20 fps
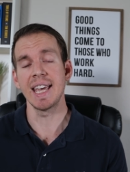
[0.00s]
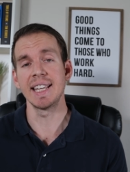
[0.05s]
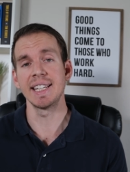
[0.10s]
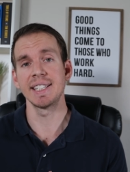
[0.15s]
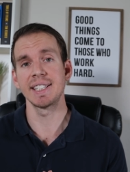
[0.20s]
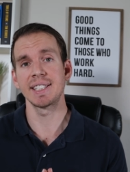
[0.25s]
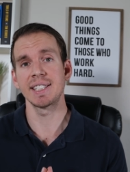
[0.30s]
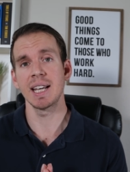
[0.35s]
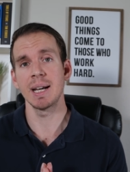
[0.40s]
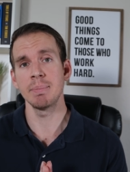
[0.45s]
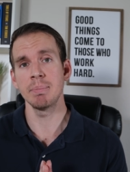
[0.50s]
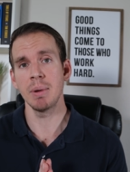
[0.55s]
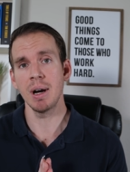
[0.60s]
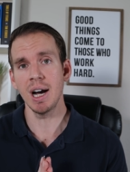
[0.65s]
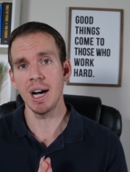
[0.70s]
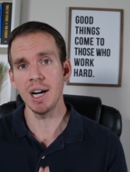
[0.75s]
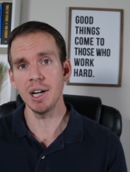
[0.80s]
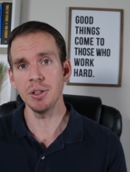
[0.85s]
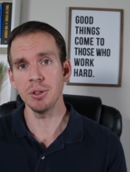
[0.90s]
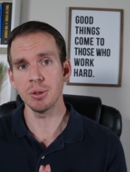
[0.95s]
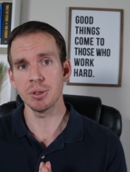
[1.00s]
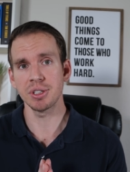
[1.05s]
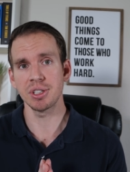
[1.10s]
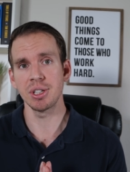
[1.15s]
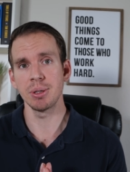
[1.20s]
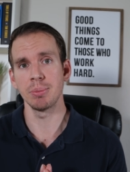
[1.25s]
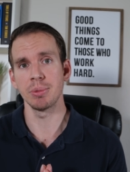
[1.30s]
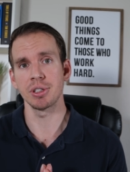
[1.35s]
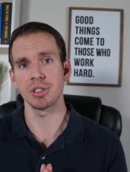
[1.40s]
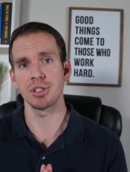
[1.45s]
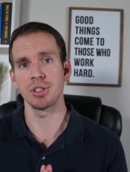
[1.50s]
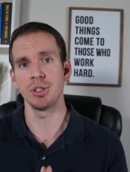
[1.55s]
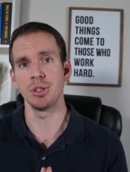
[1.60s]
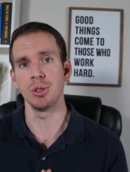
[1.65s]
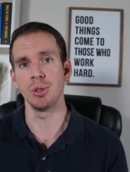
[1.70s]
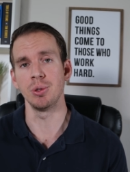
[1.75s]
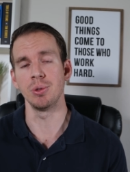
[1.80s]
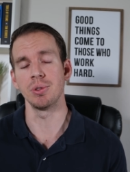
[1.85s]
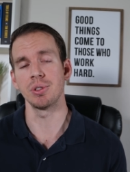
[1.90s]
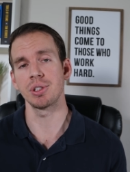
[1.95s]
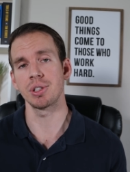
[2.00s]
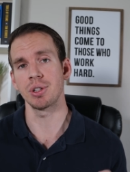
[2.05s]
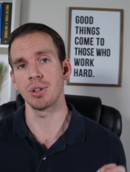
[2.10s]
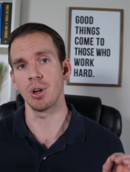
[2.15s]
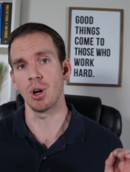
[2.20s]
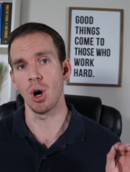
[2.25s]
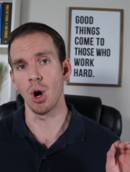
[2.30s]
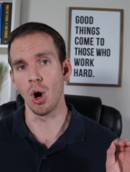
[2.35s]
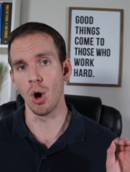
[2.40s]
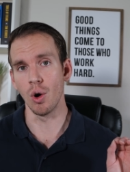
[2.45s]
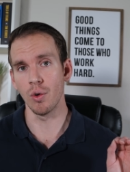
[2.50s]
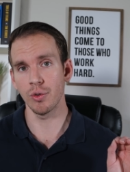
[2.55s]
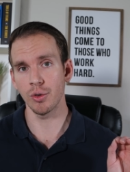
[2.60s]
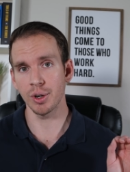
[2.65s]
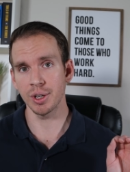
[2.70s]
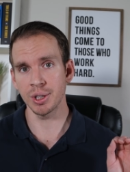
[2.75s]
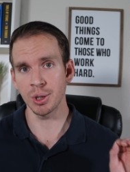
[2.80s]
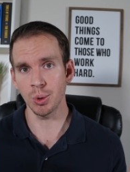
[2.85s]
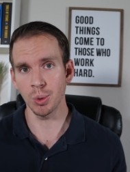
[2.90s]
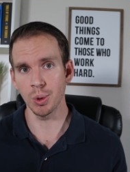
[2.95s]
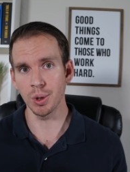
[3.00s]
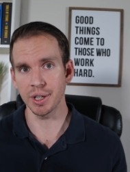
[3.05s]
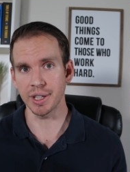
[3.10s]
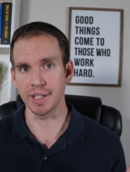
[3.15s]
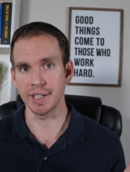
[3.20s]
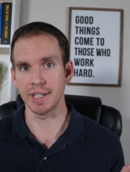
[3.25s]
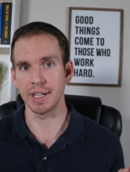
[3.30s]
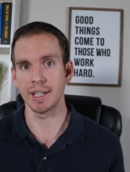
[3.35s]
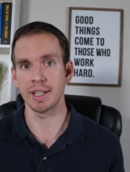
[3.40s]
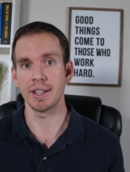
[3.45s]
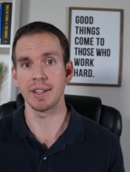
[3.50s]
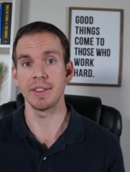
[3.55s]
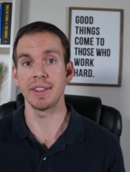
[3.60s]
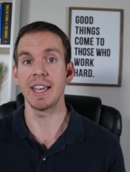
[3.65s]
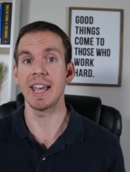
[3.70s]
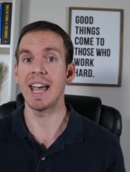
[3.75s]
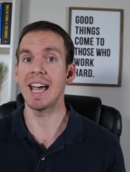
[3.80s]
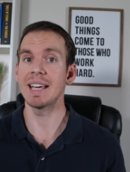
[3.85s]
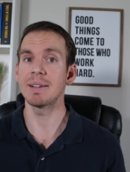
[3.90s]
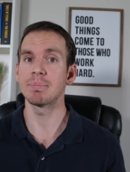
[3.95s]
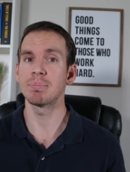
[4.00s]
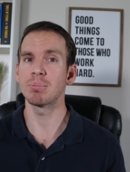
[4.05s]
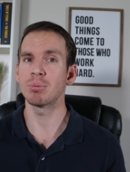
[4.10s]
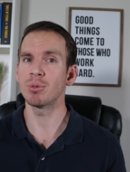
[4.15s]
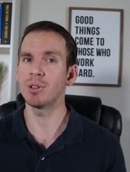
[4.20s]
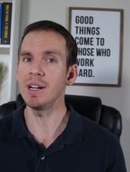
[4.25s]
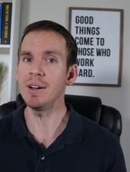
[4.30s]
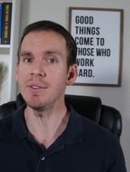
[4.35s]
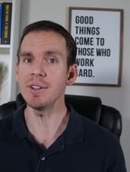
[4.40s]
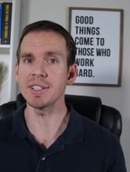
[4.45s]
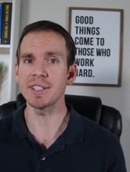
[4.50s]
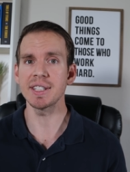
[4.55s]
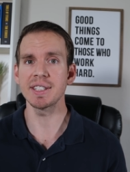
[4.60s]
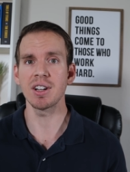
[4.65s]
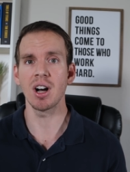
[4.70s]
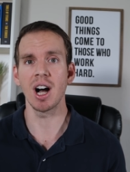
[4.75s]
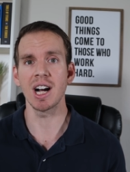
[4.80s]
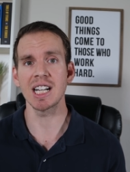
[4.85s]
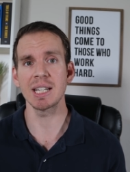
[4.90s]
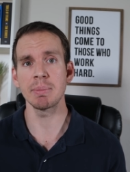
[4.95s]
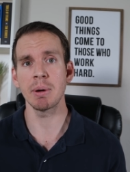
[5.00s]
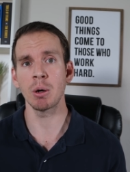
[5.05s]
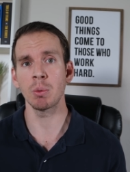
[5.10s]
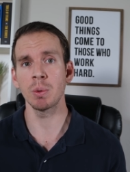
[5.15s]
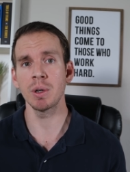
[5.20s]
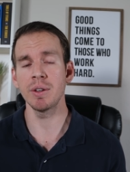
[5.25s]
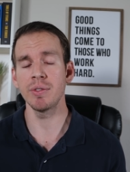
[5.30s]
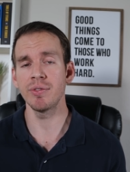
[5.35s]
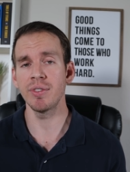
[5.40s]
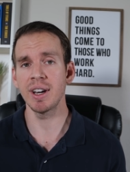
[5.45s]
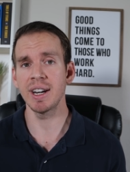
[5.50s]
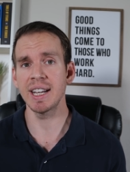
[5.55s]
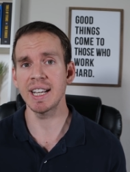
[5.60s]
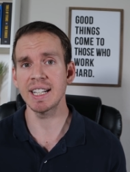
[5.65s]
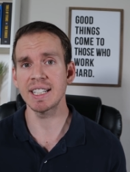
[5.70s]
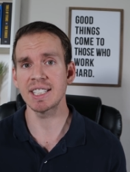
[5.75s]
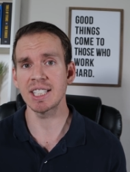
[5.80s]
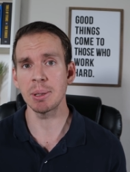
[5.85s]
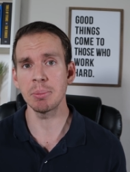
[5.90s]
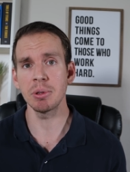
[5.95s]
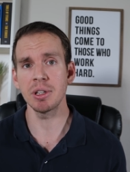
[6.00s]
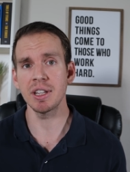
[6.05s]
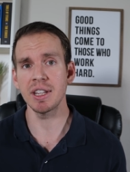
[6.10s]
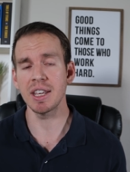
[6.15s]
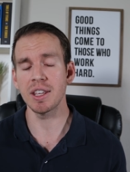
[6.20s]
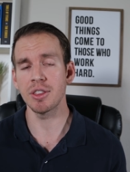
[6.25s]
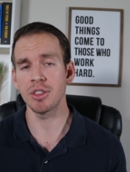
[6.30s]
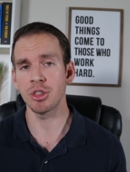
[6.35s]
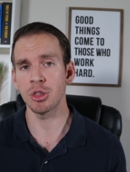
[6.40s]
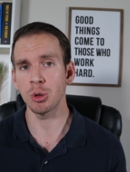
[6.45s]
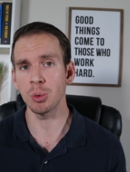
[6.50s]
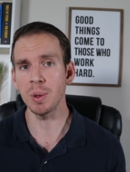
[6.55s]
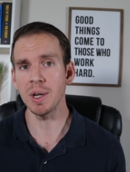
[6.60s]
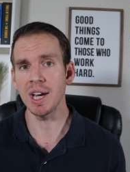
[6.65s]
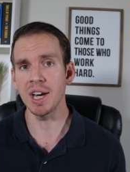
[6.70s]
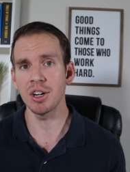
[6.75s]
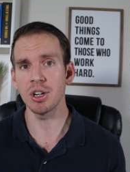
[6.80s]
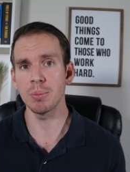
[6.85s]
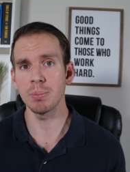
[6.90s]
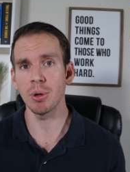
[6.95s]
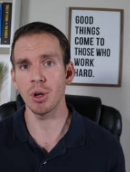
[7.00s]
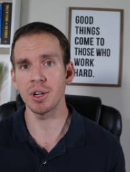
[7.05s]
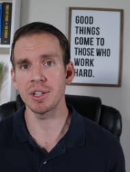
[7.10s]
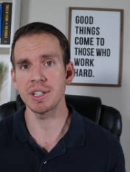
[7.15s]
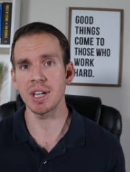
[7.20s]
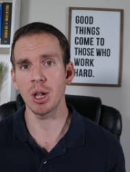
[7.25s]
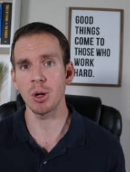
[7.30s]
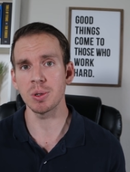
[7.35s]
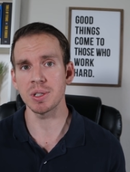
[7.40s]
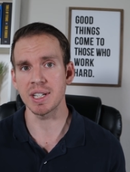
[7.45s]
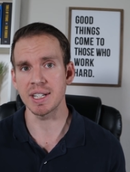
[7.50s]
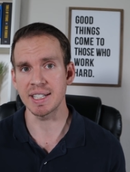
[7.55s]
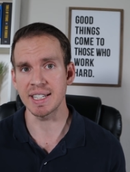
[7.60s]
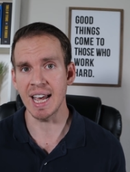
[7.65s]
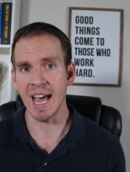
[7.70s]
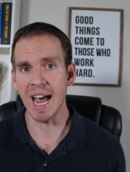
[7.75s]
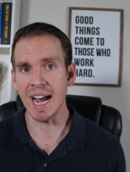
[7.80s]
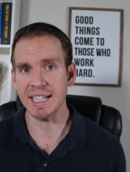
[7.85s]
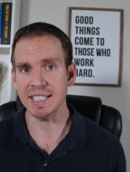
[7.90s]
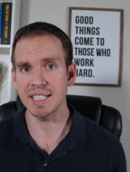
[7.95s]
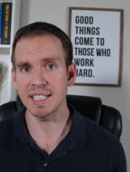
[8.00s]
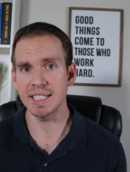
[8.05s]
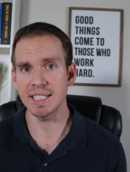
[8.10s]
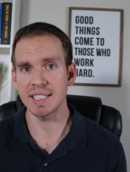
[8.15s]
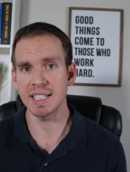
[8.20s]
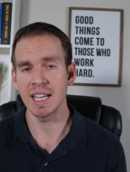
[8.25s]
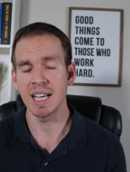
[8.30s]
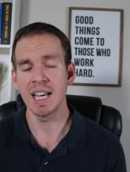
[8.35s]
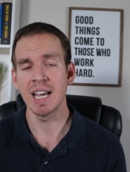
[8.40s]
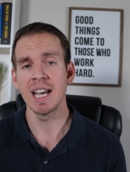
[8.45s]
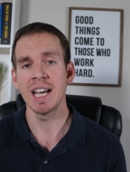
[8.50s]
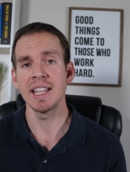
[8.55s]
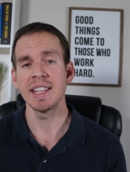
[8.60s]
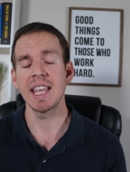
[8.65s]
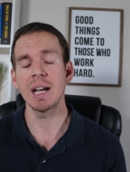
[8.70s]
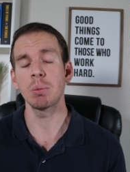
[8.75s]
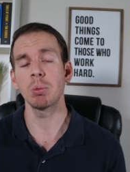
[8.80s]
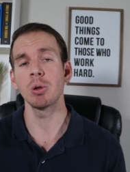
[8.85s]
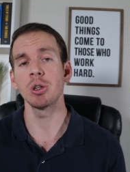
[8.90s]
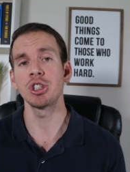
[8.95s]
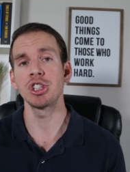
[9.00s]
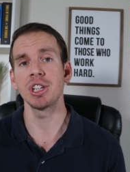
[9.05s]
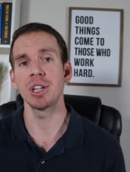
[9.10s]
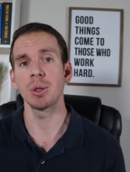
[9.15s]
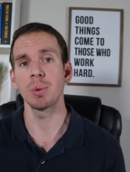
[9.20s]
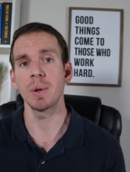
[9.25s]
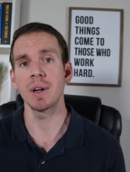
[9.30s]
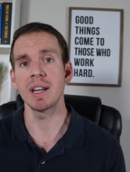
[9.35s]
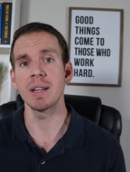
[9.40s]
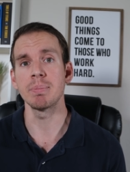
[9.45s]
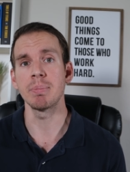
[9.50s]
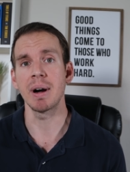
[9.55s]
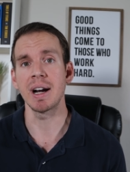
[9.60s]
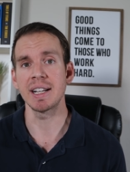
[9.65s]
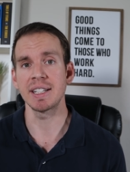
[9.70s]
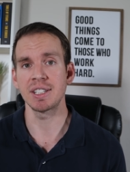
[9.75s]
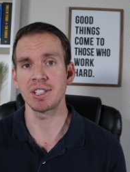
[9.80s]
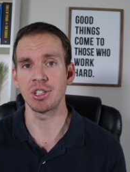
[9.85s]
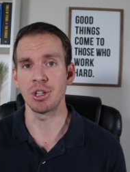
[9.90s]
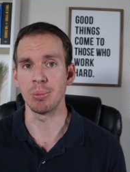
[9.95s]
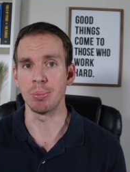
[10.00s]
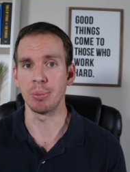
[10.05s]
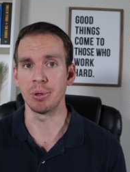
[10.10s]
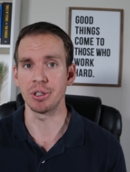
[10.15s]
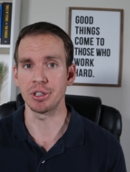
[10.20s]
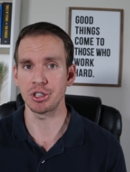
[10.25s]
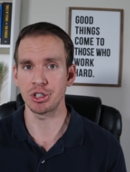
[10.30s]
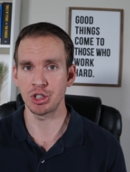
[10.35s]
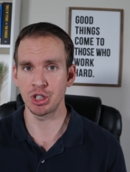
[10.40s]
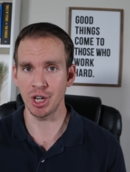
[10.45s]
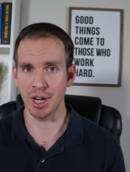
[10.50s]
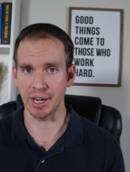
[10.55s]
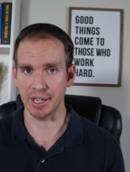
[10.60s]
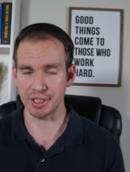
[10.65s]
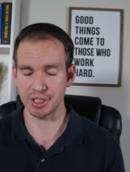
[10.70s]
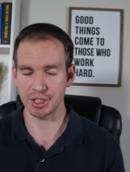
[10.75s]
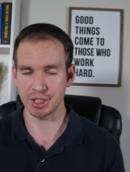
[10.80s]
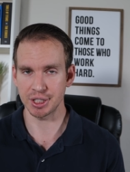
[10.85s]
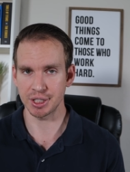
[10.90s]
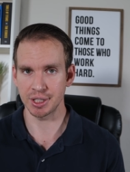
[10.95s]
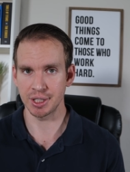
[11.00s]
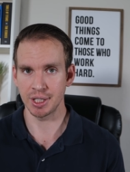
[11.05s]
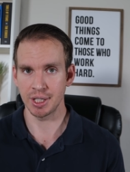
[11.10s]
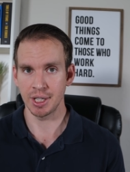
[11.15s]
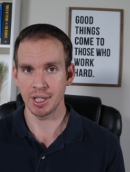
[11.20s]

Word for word: In some other stimulus news, over in Oregon, they had previously talked about refunding some of the $300 million in taxes that were generated by stimulus checks.